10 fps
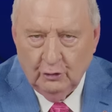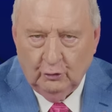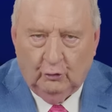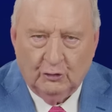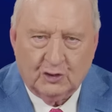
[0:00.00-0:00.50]

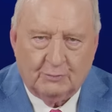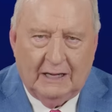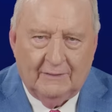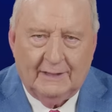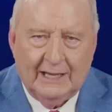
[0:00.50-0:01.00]
launched
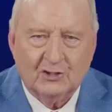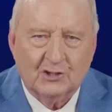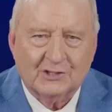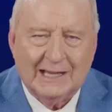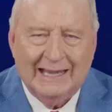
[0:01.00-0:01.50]
by the
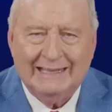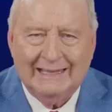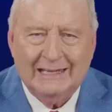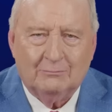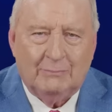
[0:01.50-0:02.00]
nation's
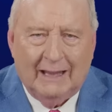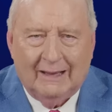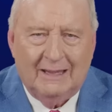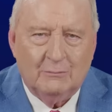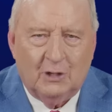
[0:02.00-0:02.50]
elite ballet,